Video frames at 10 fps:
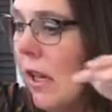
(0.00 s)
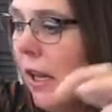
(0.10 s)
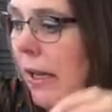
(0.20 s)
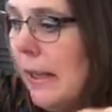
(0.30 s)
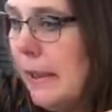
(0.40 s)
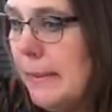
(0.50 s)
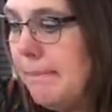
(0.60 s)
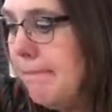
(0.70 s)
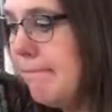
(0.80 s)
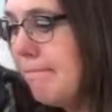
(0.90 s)

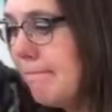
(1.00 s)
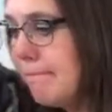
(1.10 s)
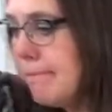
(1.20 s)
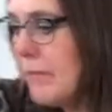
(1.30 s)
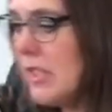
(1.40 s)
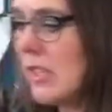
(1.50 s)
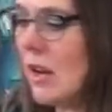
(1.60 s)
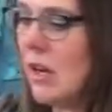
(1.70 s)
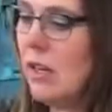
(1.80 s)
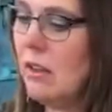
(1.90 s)
It's
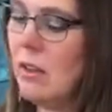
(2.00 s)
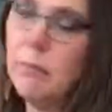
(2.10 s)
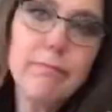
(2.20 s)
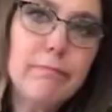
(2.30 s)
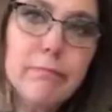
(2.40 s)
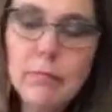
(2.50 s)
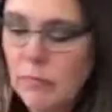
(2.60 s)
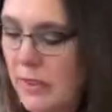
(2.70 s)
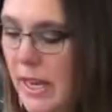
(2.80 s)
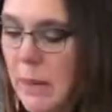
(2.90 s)
kind of the
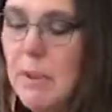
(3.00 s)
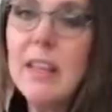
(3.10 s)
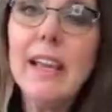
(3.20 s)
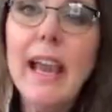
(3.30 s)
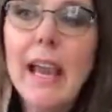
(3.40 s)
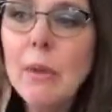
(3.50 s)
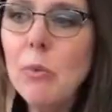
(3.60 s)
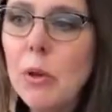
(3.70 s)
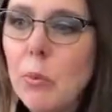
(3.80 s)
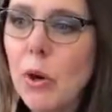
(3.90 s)
name of the game
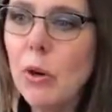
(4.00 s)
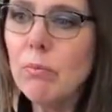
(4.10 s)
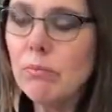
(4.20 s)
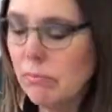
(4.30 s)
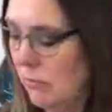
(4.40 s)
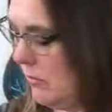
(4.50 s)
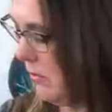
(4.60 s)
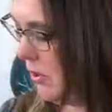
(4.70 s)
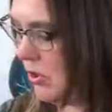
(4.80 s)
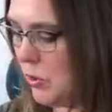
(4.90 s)
when we're
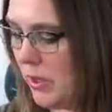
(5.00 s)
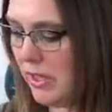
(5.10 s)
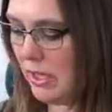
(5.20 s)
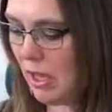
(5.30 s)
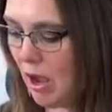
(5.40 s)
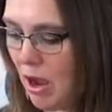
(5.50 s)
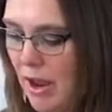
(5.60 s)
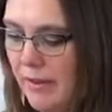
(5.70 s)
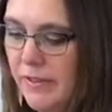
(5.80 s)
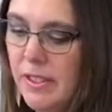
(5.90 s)
doing the
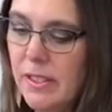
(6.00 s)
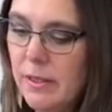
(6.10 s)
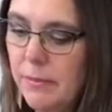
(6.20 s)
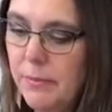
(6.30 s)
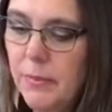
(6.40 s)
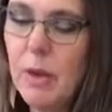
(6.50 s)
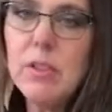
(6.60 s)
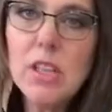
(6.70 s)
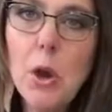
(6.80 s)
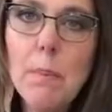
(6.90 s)
lives. I was
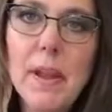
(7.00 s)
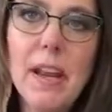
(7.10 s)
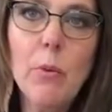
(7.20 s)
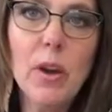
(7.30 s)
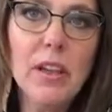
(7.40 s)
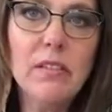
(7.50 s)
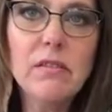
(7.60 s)
hoping it would